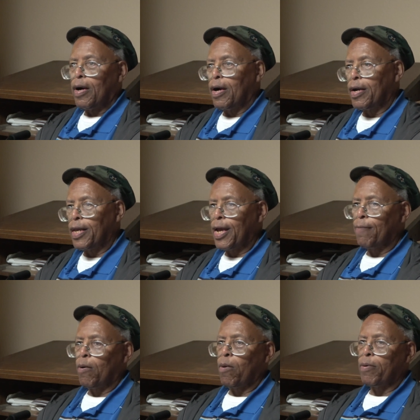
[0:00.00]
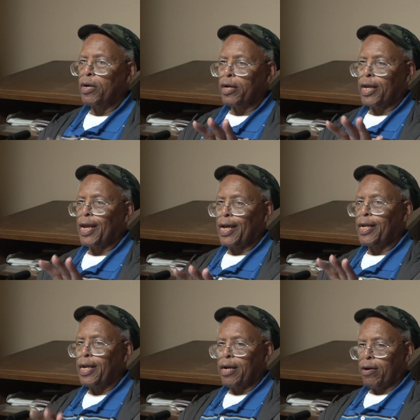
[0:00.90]
Uh, yeah, but what we're looking at
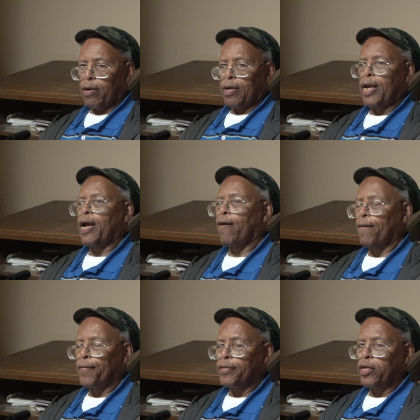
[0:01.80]
here now